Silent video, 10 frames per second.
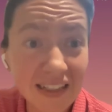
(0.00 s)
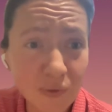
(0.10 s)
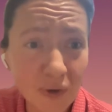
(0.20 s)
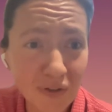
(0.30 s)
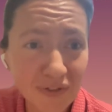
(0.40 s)

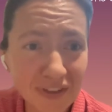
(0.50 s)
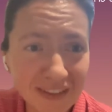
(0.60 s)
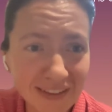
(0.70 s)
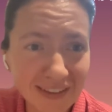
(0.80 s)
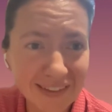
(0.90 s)
is one of
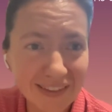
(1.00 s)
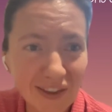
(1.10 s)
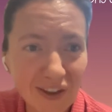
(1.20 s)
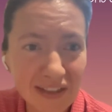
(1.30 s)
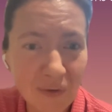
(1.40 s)

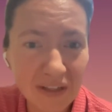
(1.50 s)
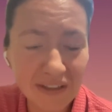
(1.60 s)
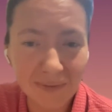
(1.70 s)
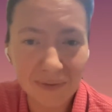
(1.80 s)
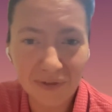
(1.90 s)
the girls I
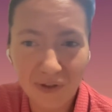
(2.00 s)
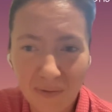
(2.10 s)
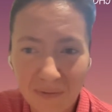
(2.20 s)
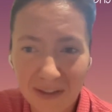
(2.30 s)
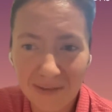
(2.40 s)
welcomed
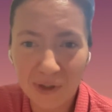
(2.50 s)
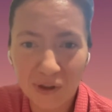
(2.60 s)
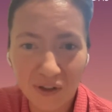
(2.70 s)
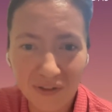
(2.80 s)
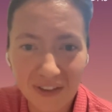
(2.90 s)
from
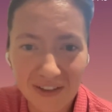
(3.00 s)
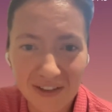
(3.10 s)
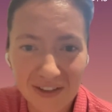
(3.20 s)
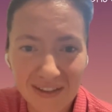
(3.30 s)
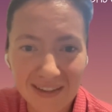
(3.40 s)
Moldova.
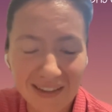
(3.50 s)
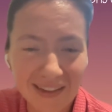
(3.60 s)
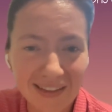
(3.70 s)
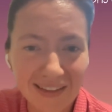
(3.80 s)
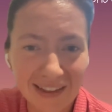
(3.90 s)
She's
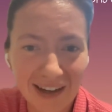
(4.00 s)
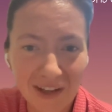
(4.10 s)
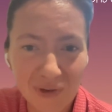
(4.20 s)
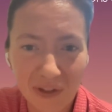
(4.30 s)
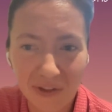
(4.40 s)
a
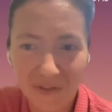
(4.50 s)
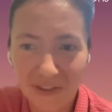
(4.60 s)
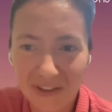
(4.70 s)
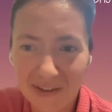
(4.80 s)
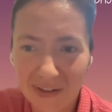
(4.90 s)
graduate of
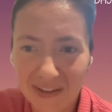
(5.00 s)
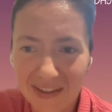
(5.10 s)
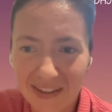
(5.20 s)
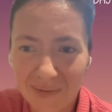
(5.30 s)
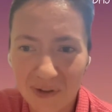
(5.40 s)
Girls Go
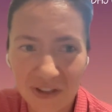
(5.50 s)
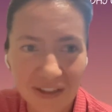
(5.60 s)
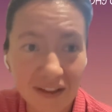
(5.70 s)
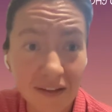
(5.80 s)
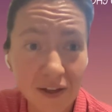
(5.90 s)
IT
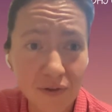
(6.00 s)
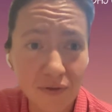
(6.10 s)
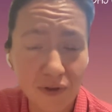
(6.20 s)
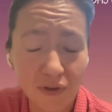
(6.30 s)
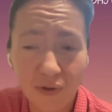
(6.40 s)
project, and thank you
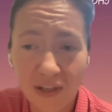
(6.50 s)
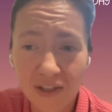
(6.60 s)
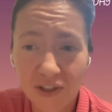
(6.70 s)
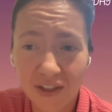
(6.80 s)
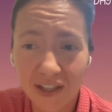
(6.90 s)
for your
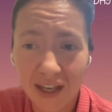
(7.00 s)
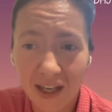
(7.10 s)
question.